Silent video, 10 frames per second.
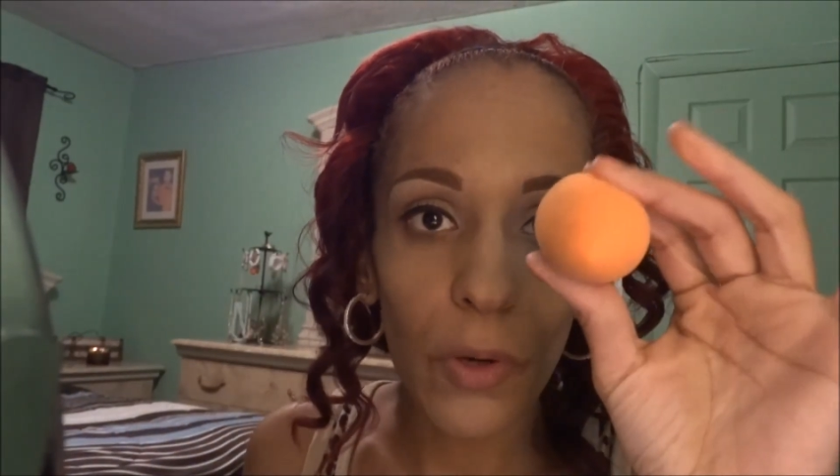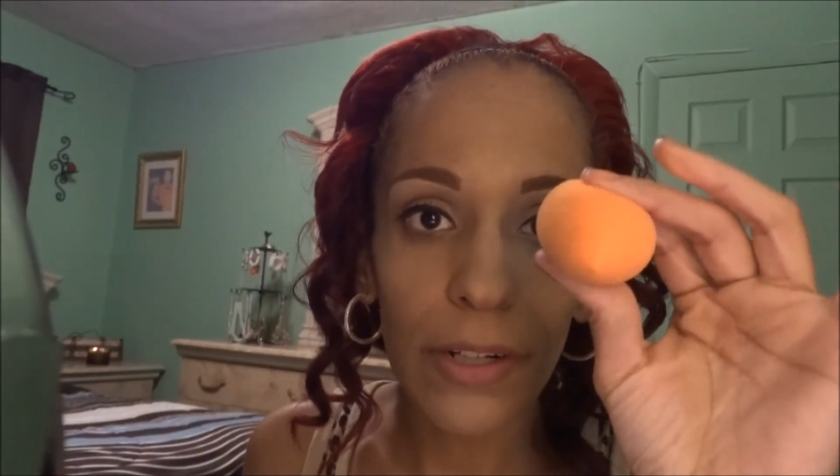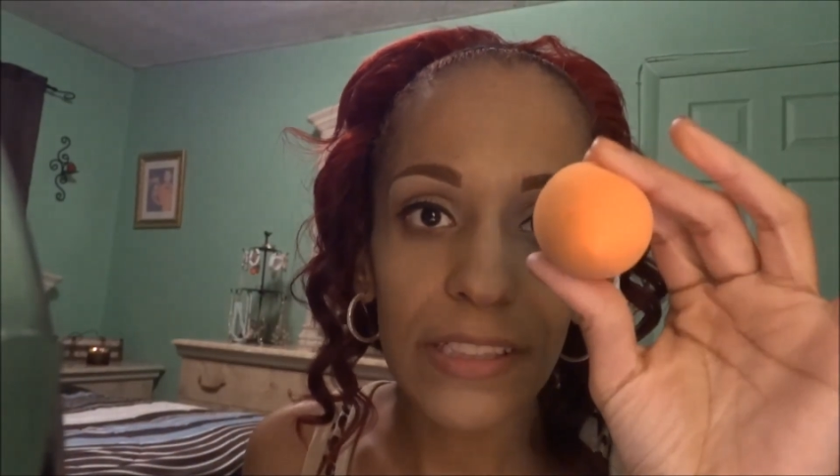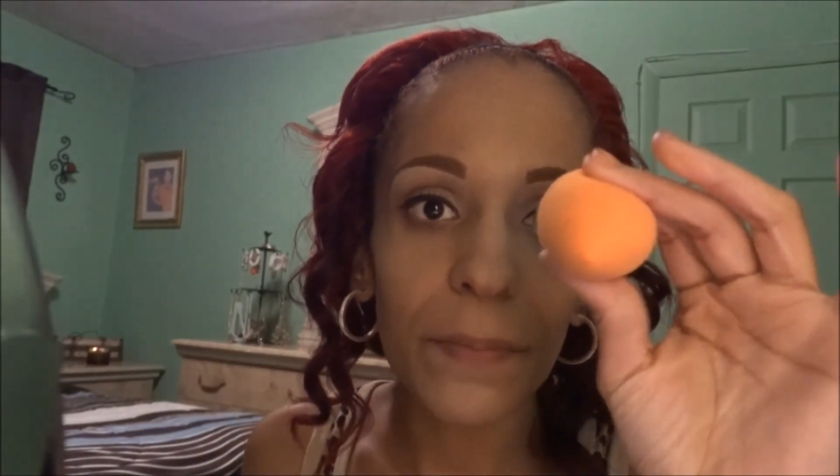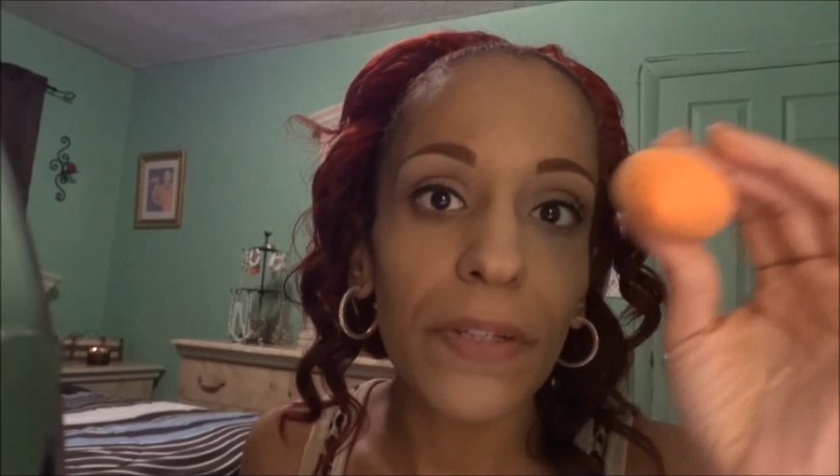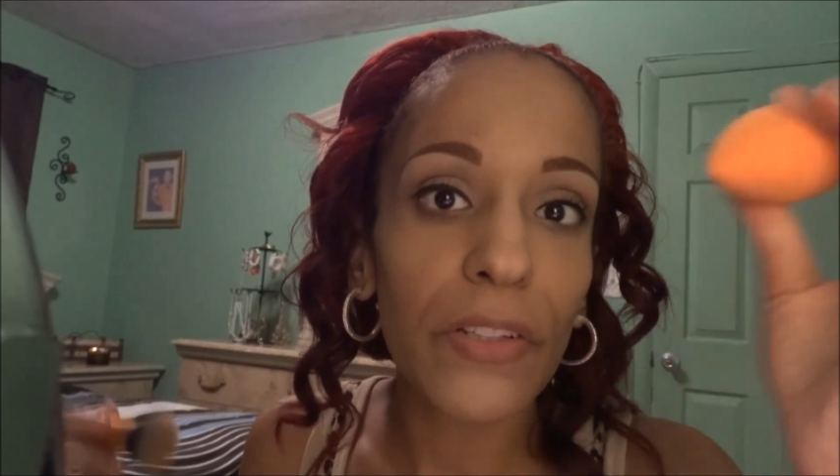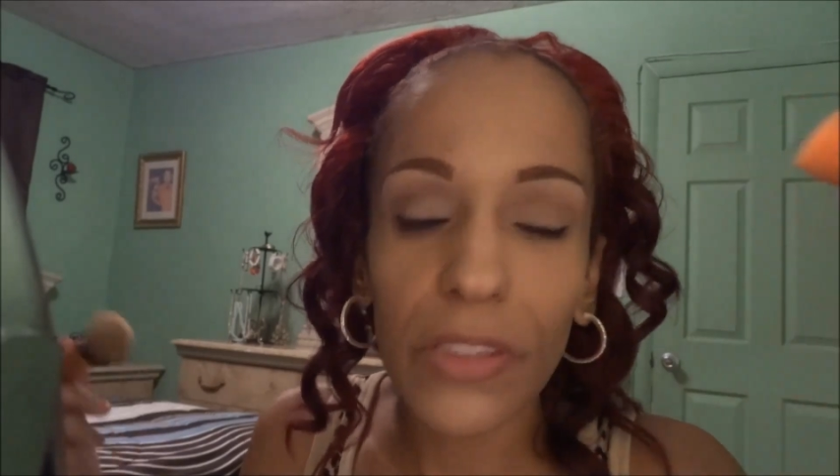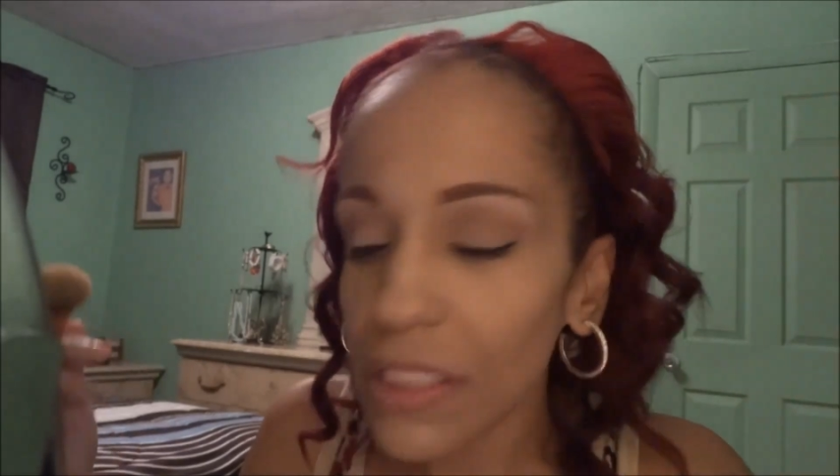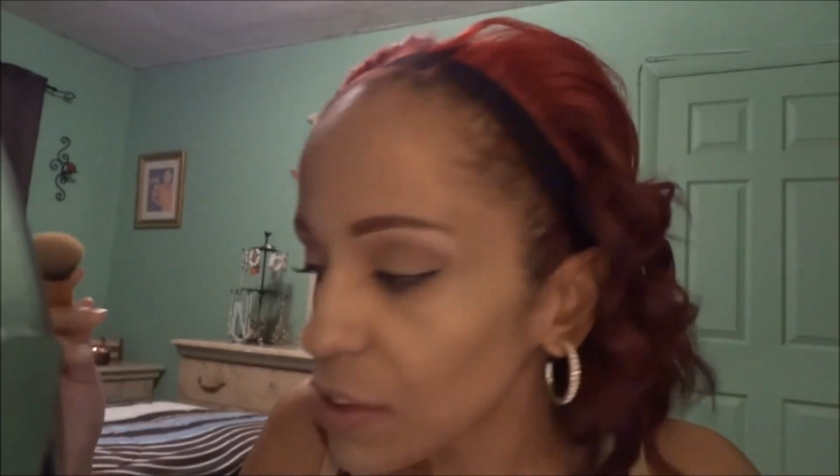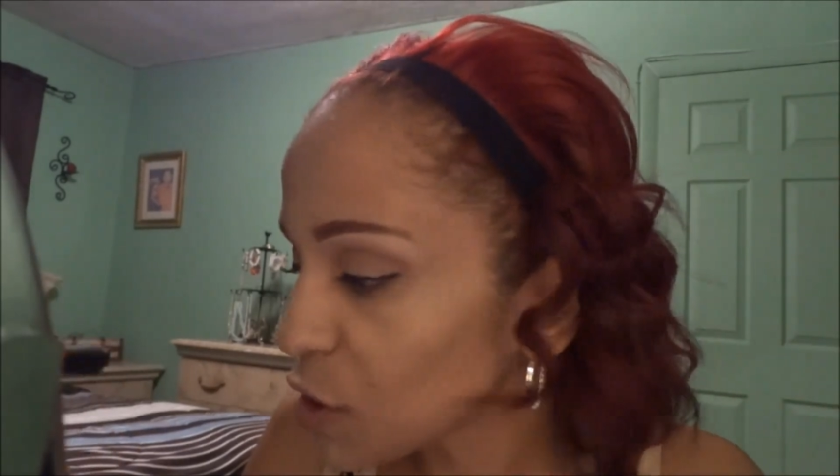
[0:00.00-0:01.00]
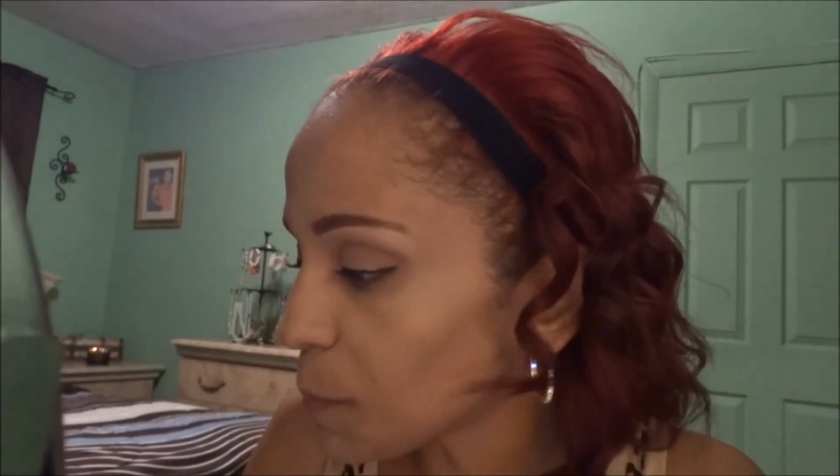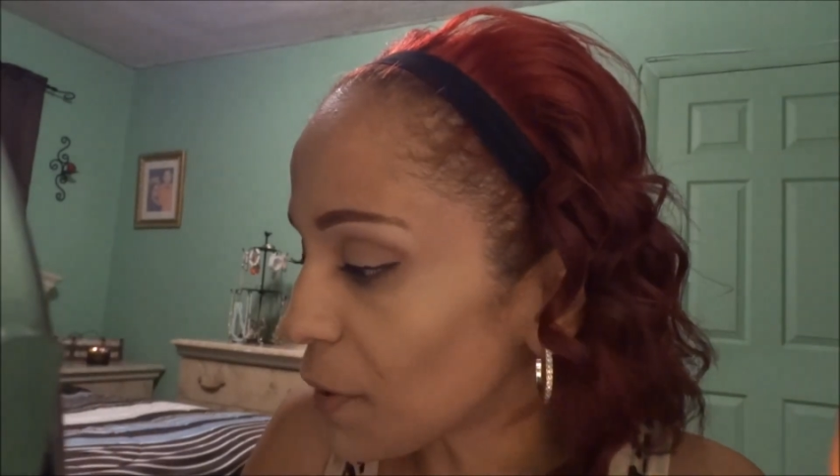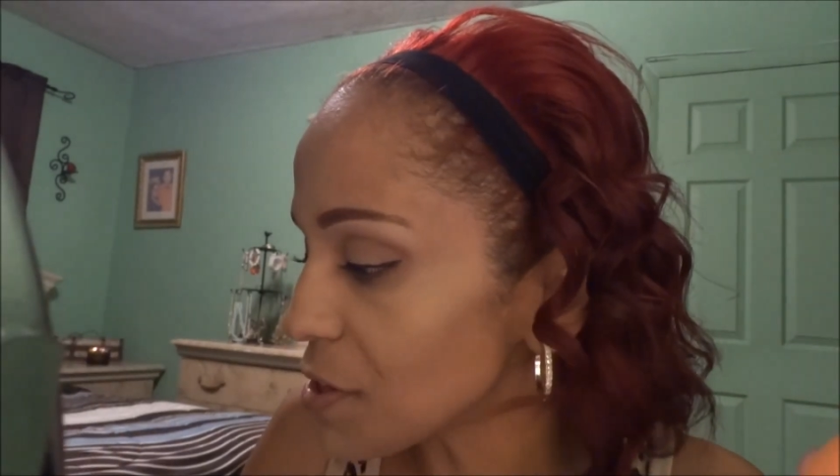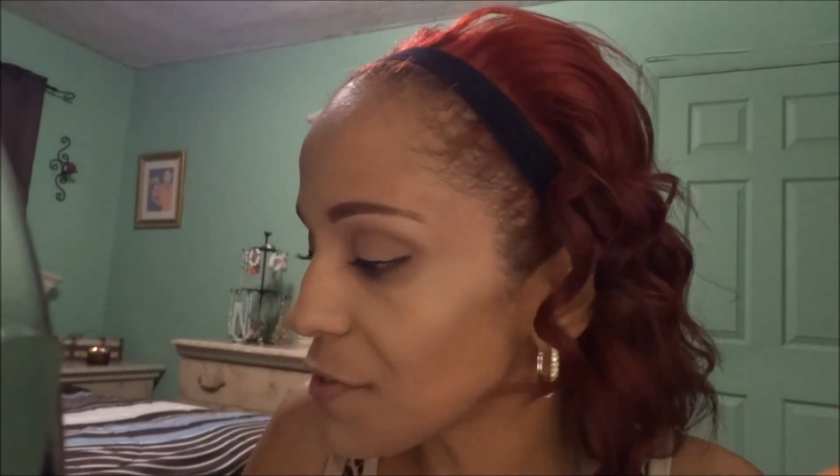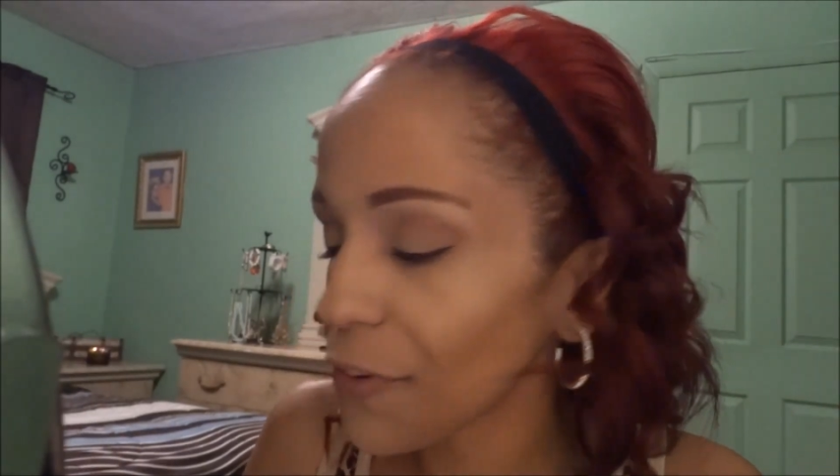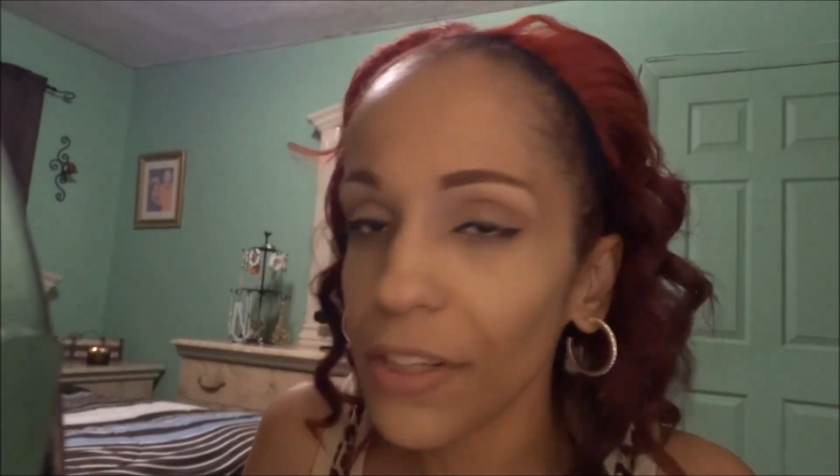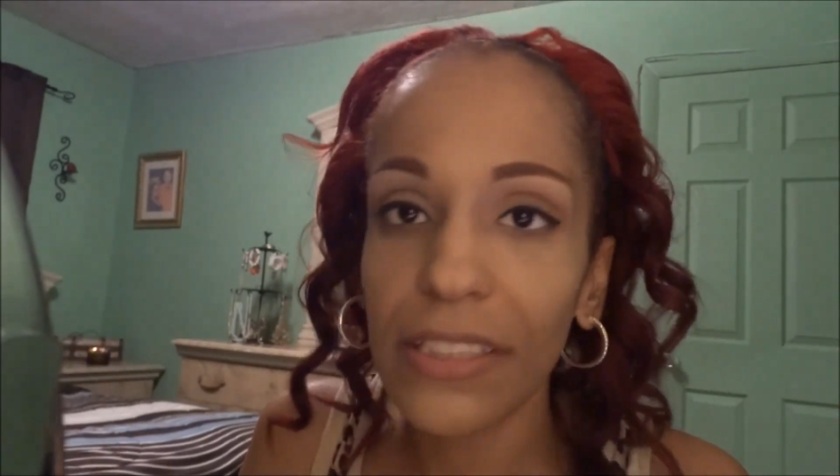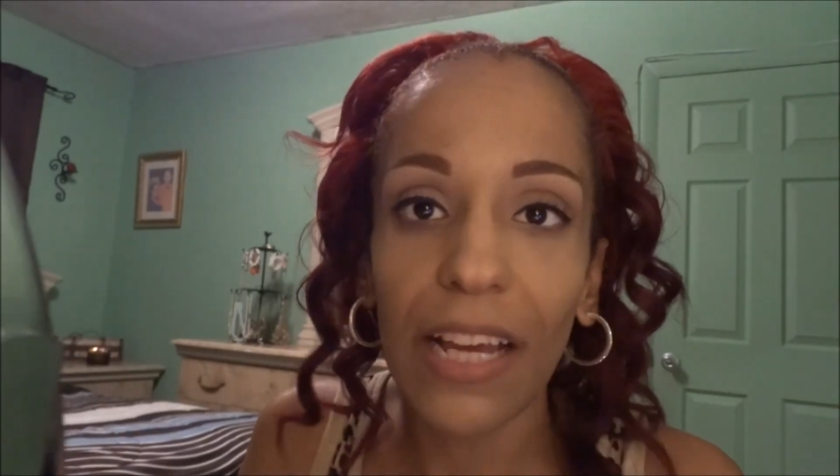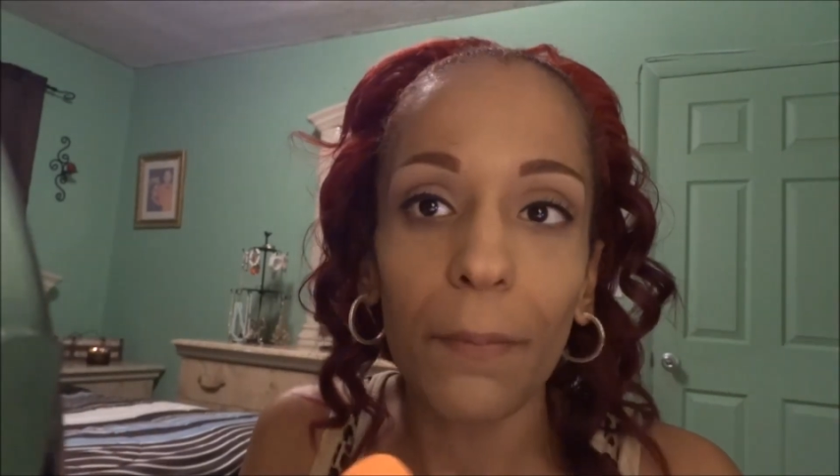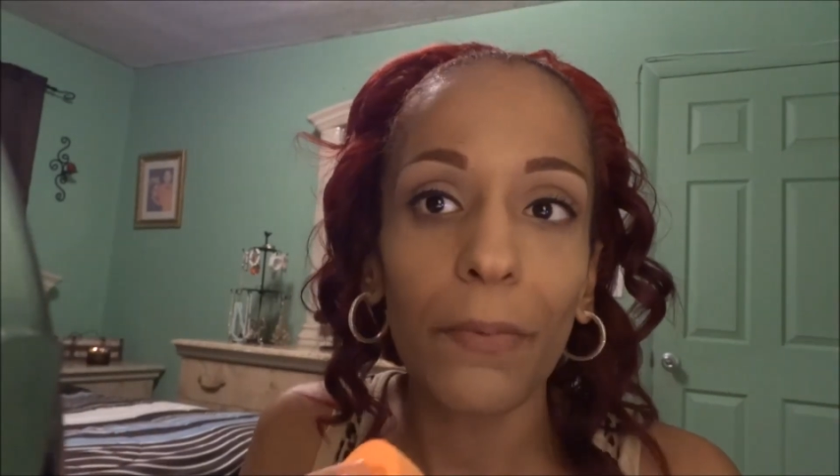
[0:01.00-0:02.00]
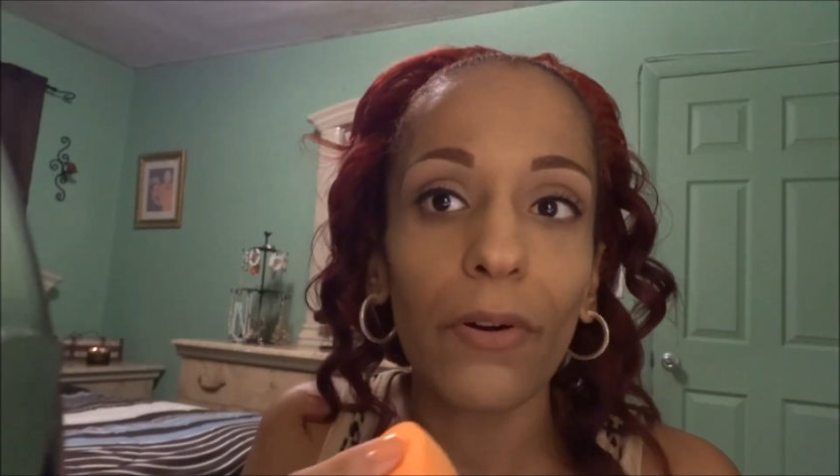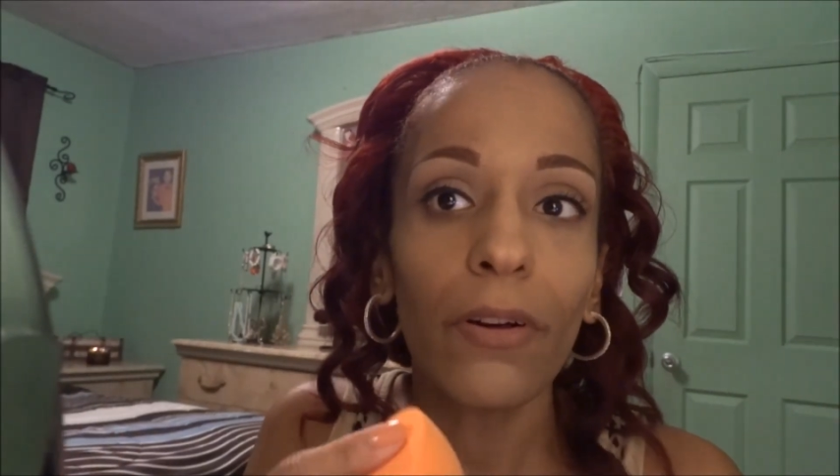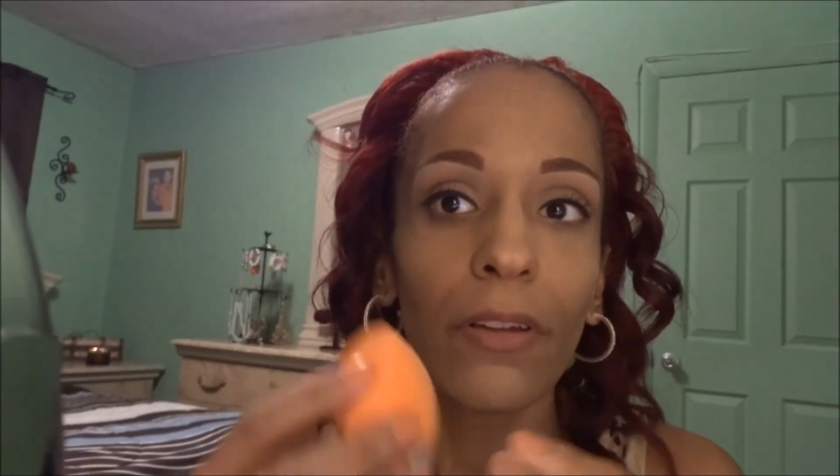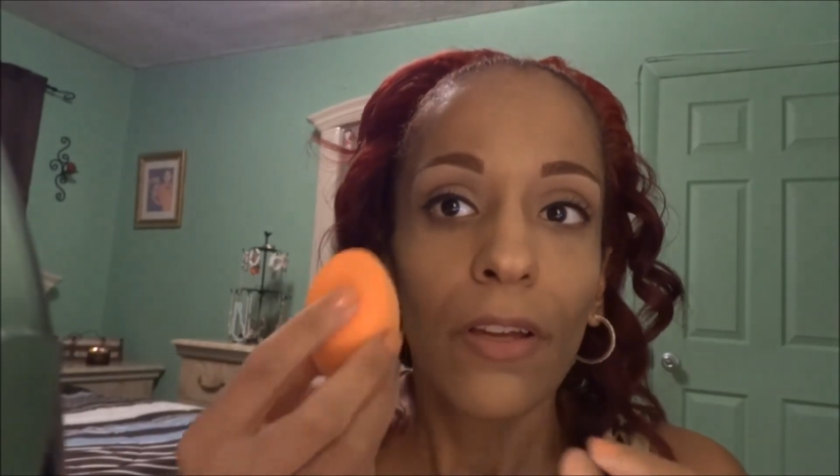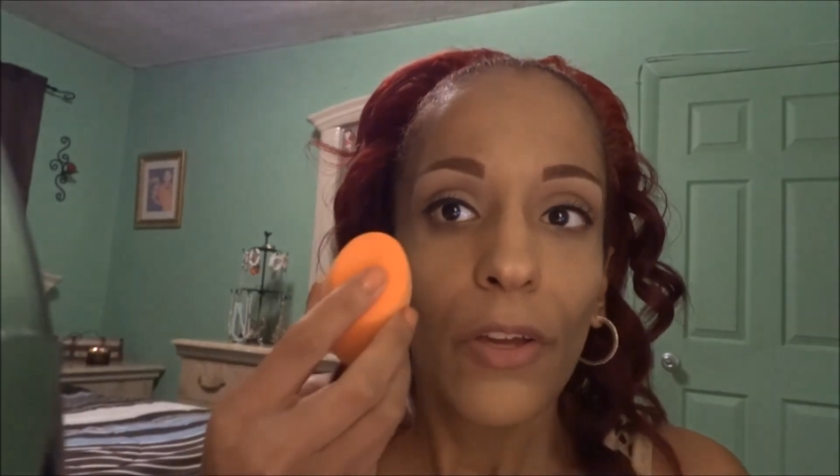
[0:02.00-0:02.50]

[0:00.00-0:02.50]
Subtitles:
were to be using the sponge, for example,